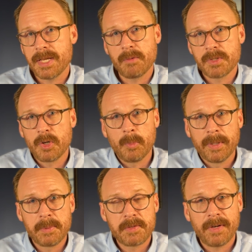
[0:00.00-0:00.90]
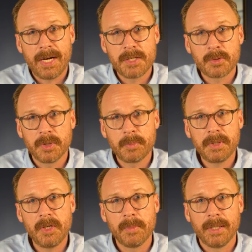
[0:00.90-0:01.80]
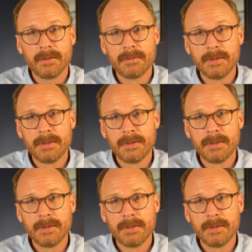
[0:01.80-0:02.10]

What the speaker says: That was the whole purpose of a high school diploma.